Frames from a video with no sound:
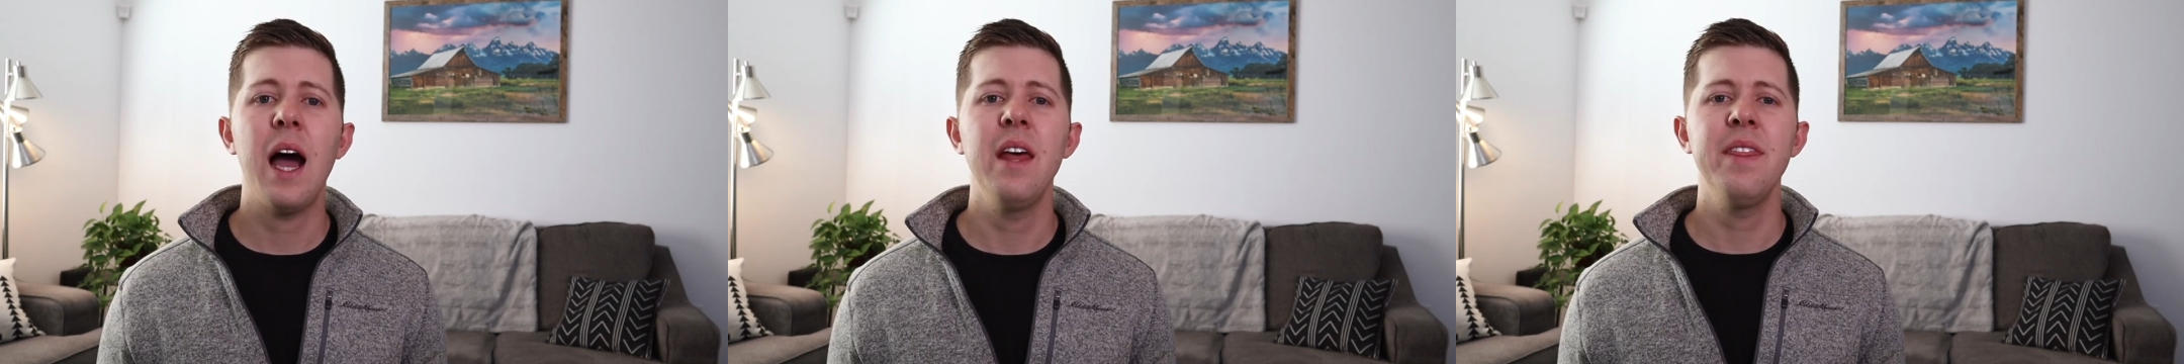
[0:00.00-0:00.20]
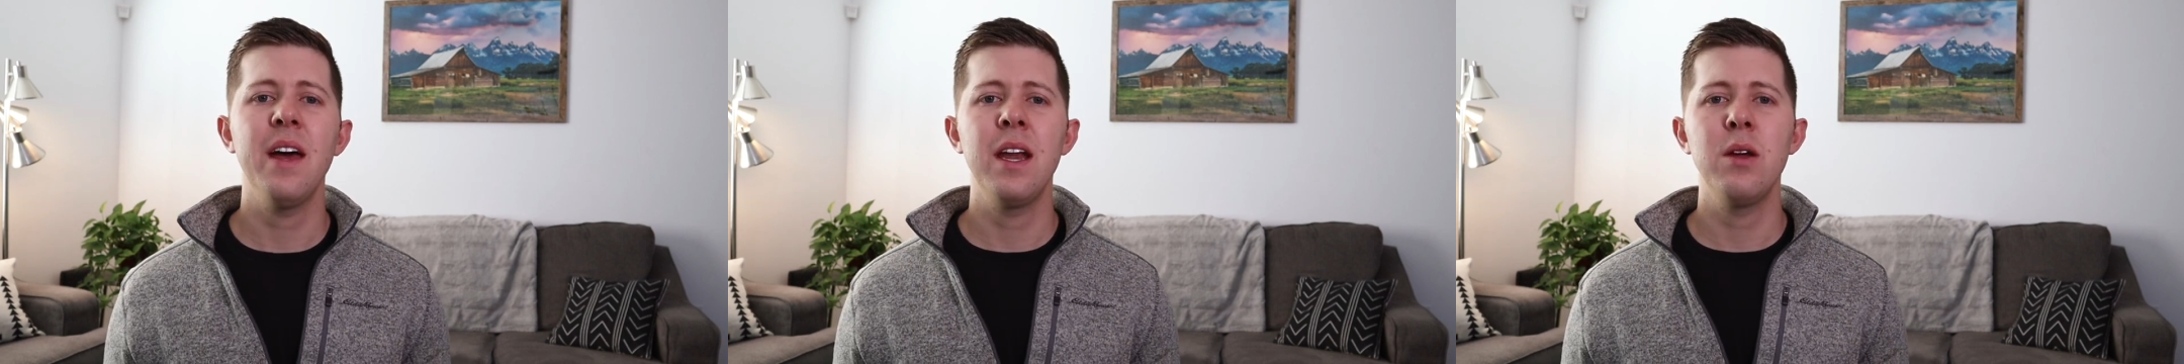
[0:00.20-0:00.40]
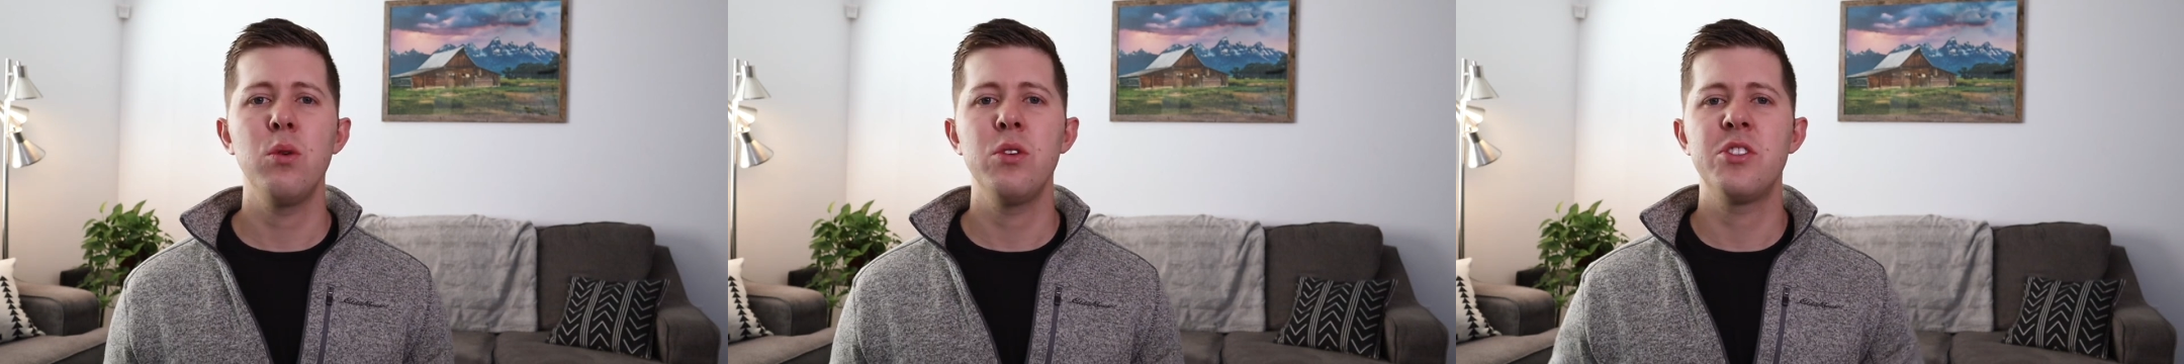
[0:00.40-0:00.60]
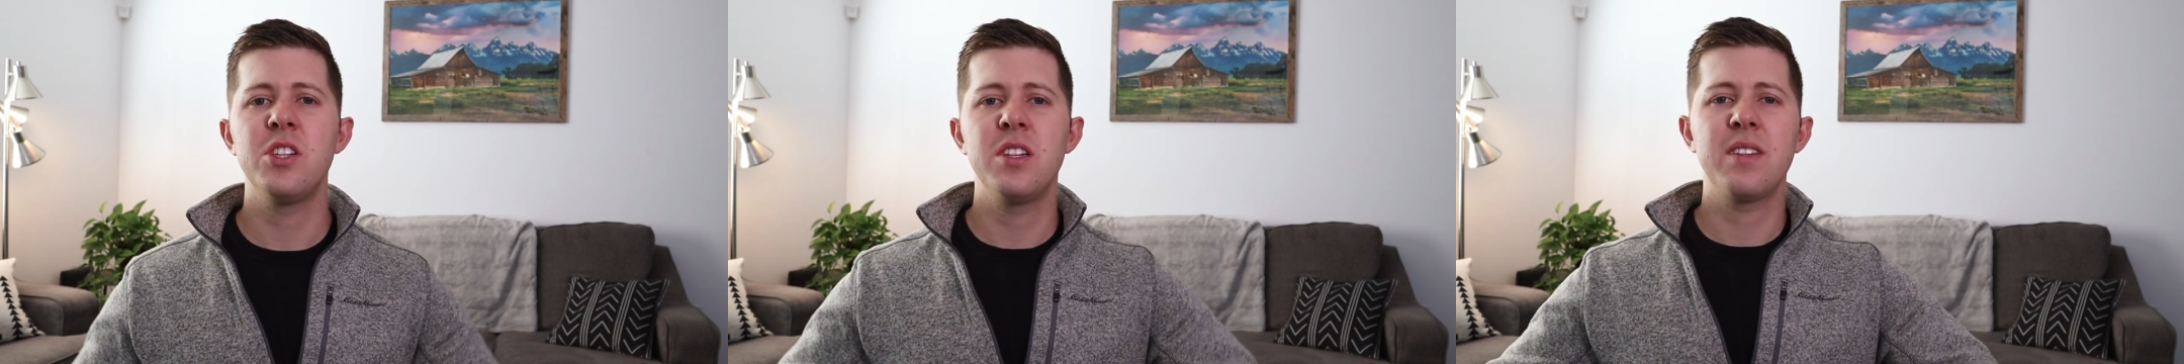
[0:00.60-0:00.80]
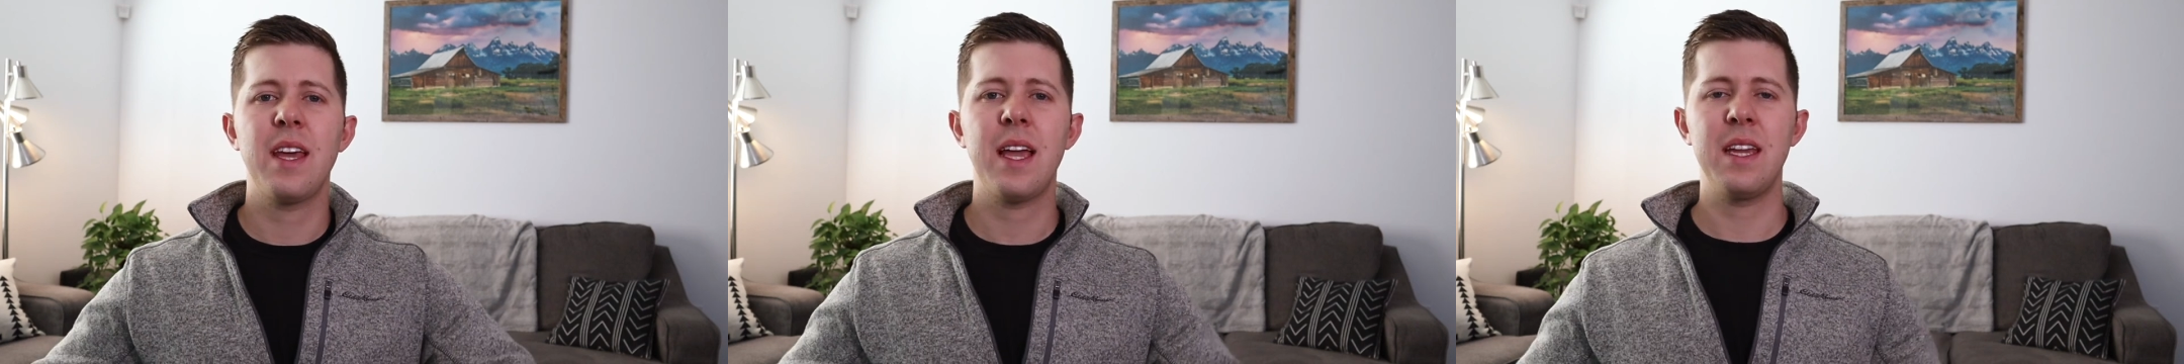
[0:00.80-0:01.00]
I thought it was
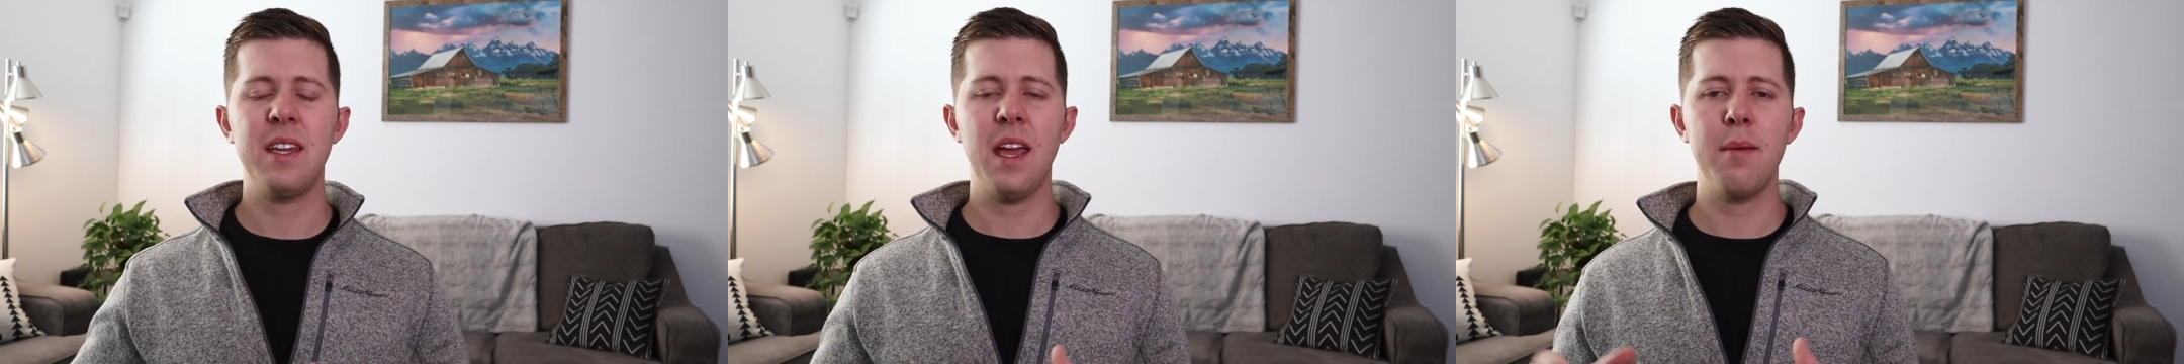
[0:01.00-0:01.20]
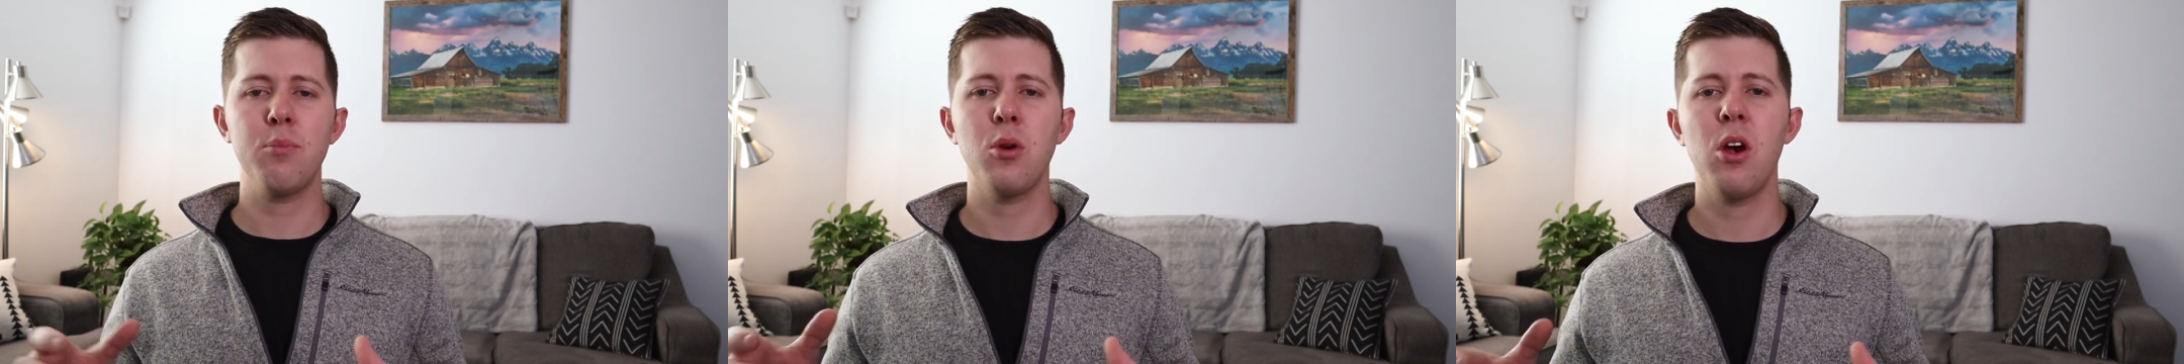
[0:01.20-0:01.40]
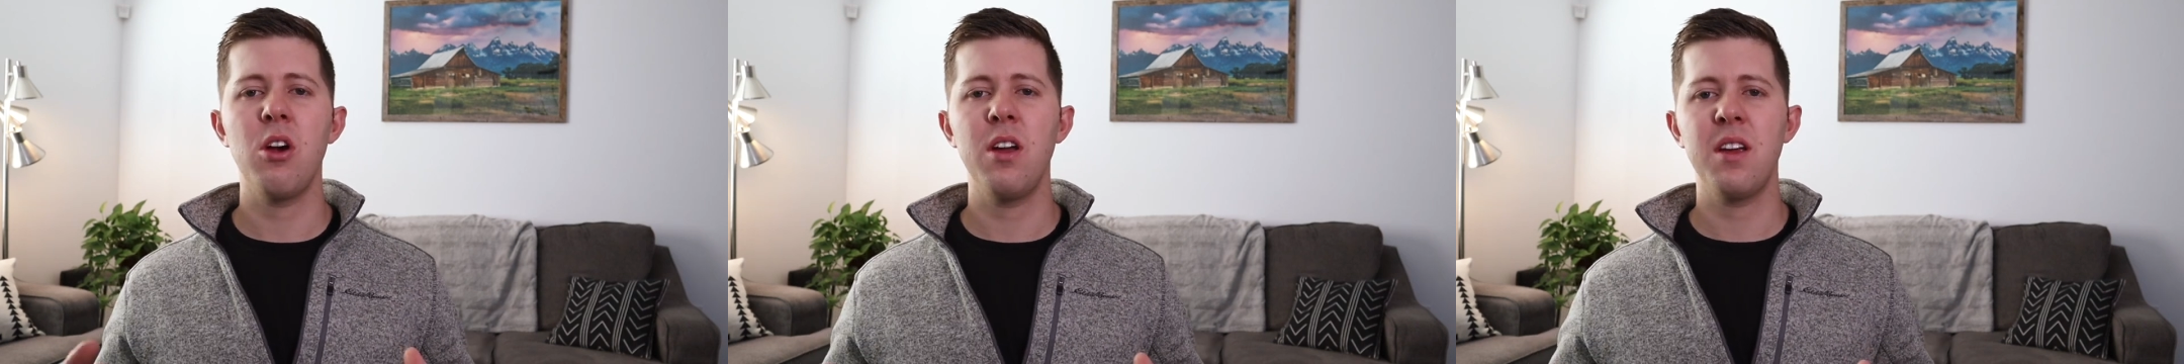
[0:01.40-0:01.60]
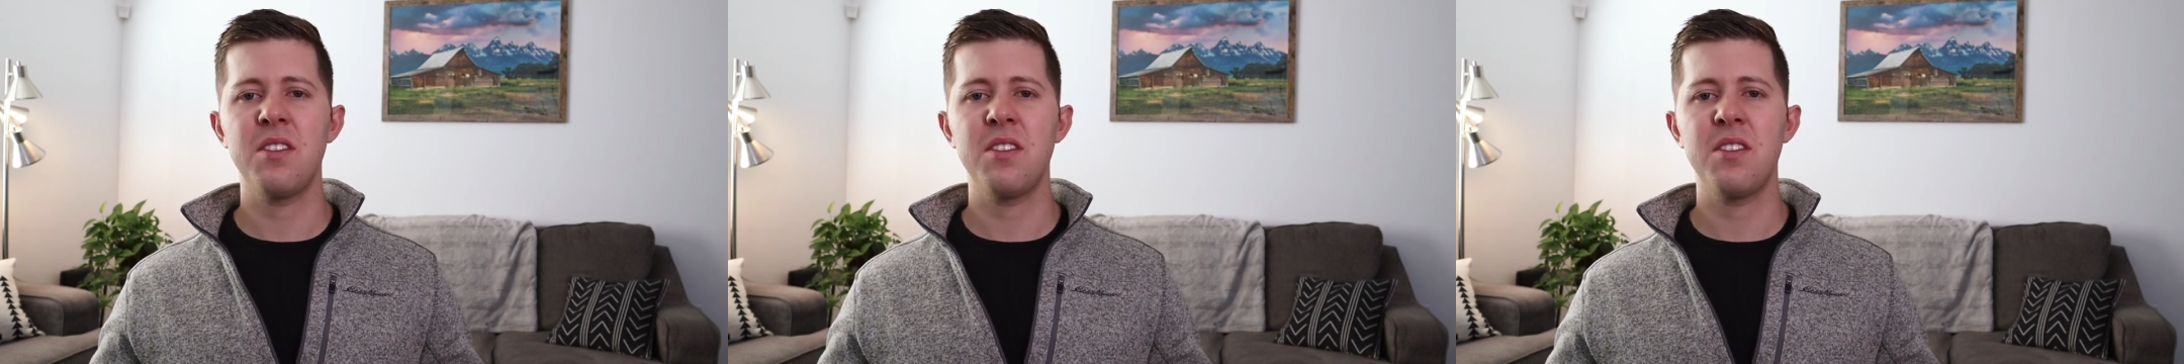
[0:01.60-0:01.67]
just like a temporary